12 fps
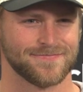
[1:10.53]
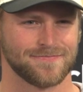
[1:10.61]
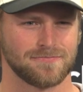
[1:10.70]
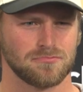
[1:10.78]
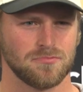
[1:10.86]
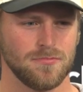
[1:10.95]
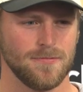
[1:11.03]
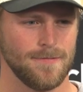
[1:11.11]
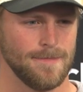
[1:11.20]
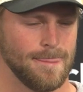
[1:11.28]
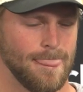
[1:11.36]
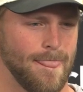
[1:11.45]
How do you feel like
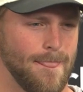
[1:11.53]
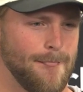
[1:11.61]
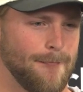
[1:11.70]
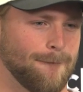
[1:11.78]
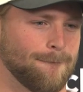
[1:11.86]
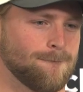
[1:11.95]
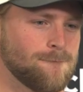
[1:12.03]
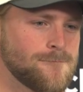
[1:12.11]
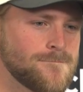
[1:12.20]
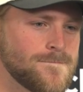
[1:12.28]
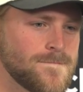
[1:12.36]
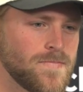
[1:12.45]
this season has gone for
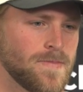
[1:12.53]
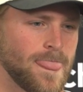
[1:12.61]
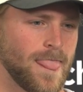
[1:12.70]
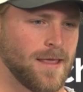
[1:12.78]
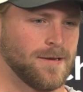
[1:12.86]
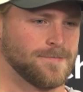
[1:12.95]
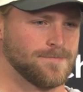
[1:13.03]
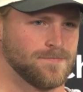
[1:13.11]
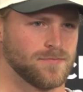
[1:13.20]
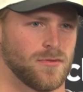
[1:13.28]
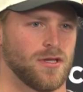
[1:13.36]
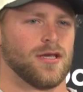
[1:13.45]
you overall?
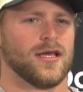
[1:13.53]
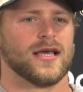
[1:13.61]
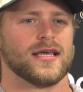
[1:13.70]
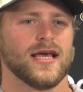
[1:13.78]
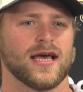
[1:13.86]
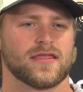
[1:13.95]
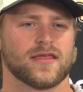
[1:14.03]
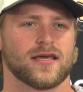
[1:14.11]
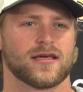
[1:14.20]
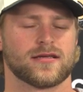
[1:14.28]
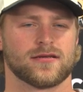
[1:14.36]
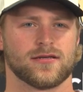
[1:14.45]
Yeah, I
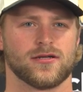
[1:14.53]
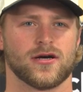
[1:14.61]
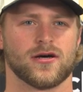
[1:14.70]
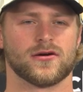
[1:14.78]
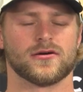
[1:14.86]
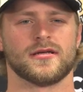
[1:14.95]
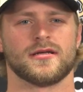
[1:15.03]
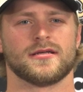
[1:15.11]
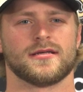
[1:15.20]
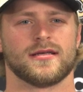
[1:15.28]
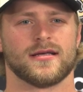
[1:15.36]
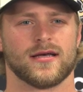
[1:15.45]
think, you know,
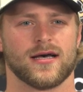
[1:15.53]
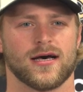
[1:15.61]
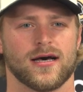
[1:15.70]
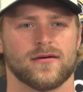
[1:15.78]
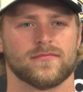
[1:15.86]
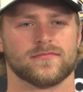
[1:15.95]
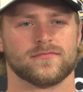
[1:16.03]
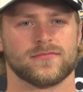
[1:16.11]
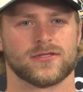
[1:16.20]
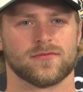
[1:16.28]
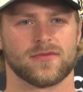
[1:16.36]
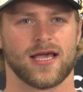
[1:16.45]
um,
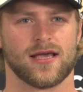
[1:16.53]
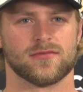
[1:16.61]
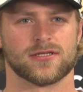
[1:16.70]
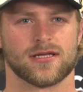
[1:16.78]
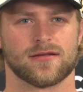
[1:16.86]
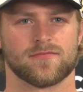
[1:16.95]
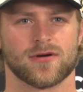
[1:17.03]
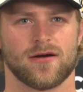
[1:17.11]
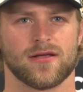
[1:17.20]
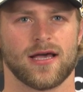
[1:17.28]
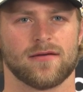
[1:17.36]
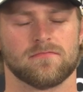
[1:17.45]
some games that
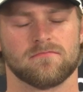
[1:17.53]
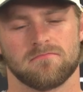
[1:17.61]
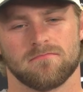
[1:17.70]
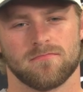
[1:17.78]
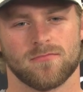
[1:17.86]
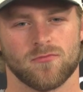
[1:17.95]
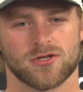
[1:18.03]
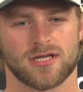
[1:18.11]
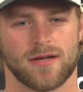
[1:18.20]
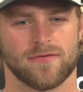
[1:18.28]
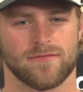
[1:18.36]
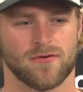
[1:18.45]
probably I wish
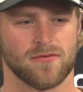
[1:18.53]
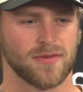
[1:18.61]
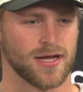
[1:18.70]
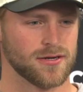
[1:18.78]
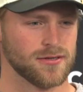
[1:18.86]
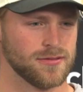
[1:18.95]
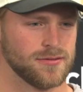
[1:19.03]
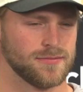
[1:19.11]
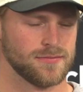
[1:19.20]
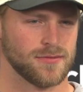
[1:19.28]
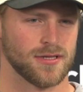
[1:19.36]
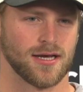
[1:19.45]
I performed better.
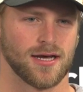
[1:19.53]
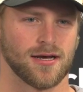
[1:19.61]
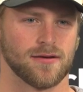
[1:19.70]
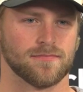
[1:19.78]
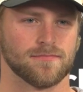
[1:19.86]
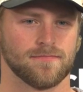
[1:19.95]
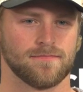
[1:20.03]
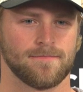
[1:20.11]
Um,